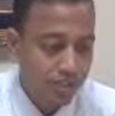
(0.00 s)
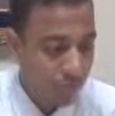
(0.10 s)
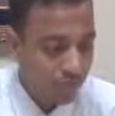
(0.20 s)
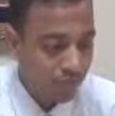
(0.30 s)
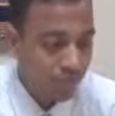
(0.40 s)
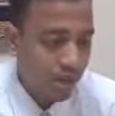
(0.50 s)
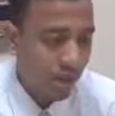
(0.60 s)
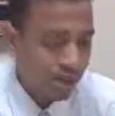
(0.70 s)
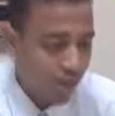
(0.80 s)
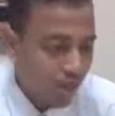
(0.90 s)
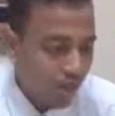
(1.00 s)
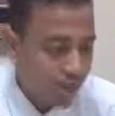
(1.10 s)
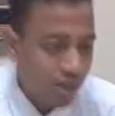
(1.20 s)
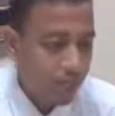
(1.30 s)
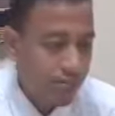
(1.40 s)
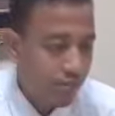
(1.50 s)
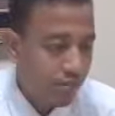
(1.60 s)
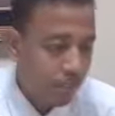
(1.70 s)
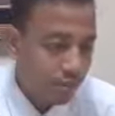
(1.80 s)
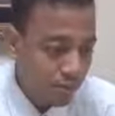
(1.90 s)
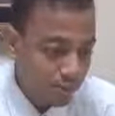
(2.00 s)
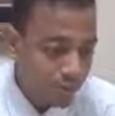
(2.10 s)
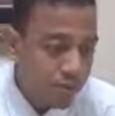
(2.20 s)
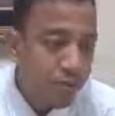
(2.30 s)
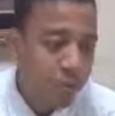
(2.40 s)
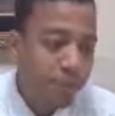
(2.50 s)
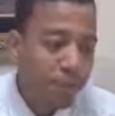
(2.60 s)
some downtown and some other places.